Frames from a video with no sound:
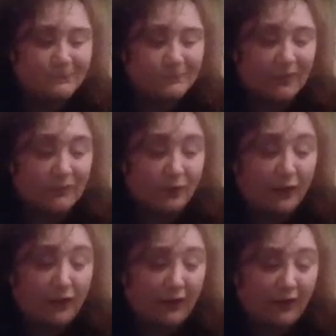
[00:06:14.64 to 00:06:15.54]

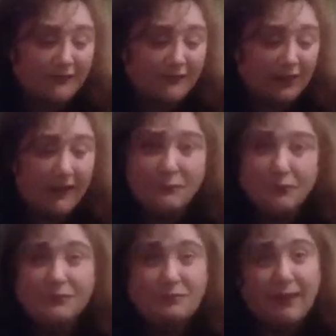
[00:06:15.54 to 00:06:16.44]
thought I
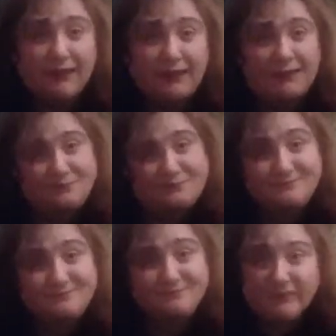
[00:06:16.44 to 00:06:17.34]
wasn't ready
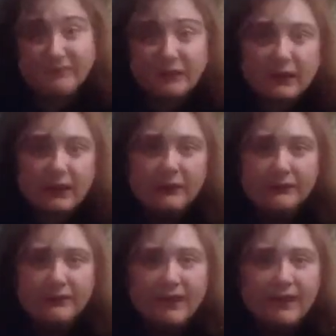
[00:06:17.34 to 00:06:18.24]
at the
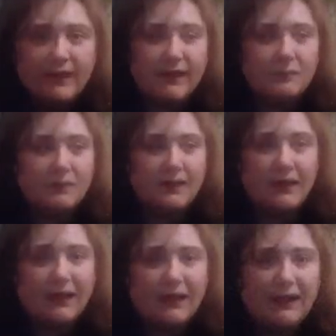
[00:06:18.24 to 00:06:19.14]
time,
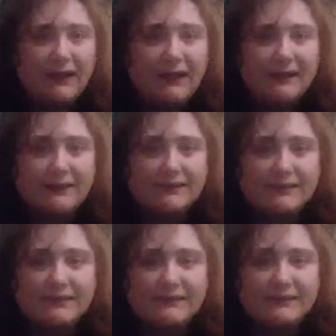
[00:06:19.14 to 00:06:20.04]

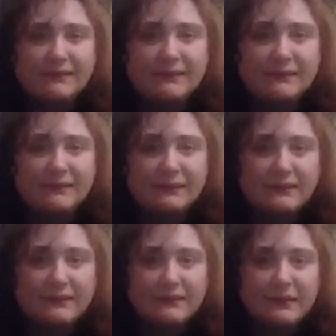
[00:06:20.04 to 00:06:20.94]
and
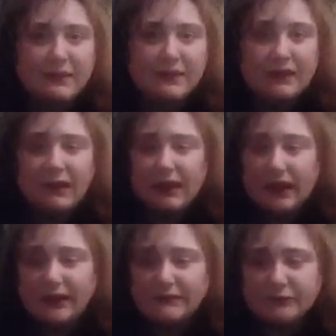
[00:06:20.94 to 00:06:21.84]

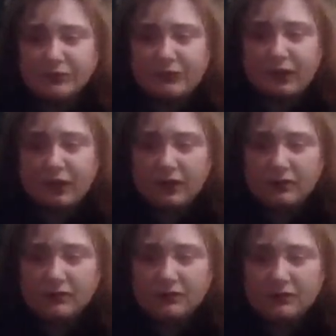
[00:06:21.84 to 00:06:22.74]
I just thought,
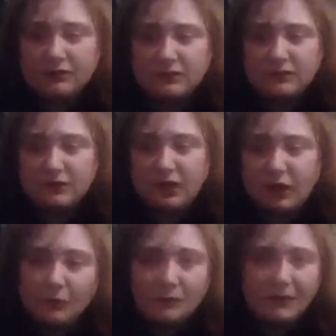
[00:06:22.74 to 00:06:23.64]

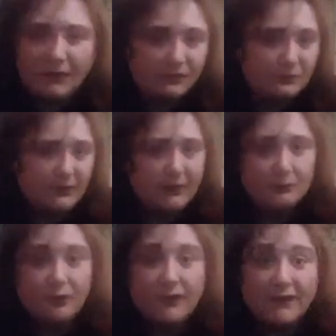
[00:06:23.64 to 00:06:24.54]
oh well, when I'm
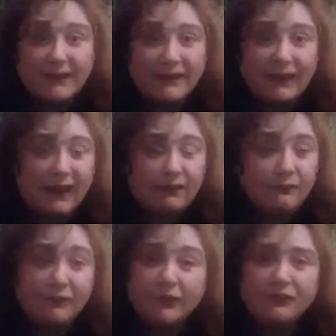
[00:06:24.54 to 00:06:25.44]
ready I'll
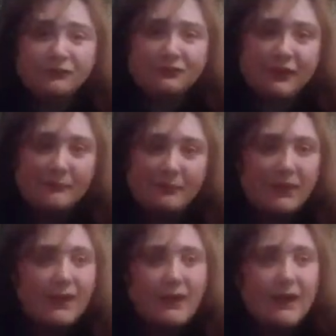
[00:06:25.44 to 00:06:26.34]
feel something,
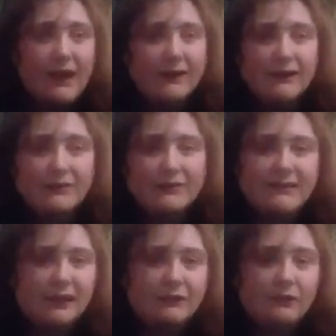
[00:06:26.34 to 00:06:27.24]
and I just
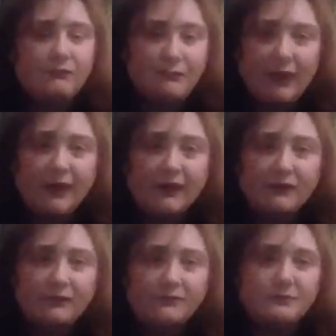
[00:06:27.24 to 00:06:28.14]
never
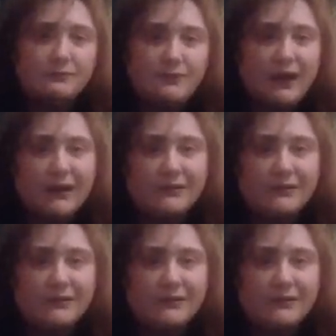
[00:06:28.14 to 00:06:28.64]
felt that.